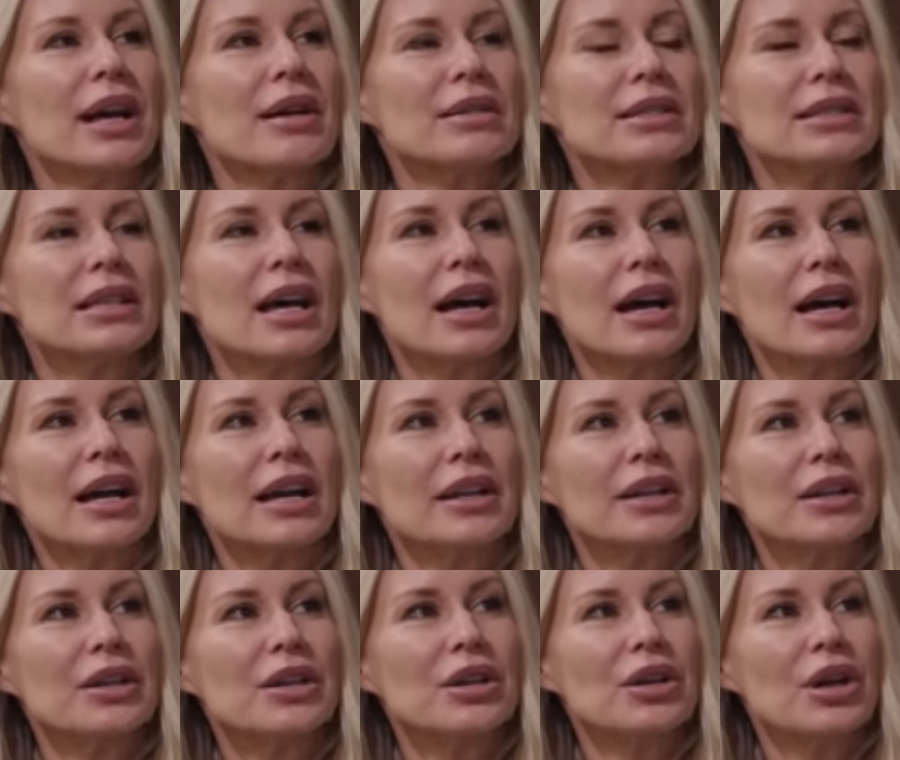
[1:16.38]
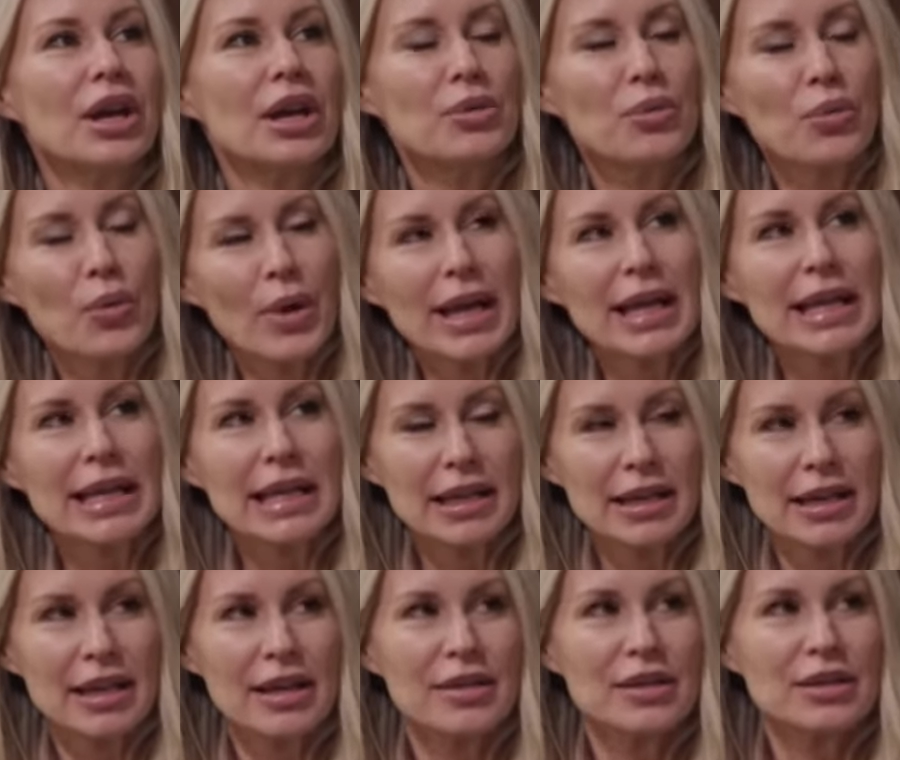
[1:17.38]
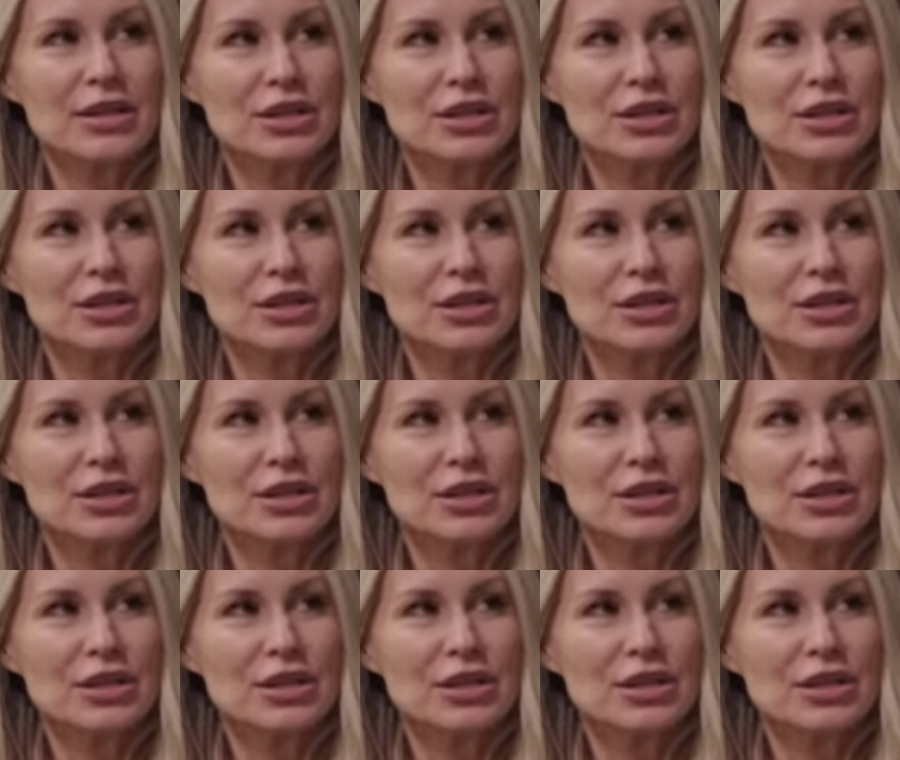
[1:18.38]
outside and waiting in the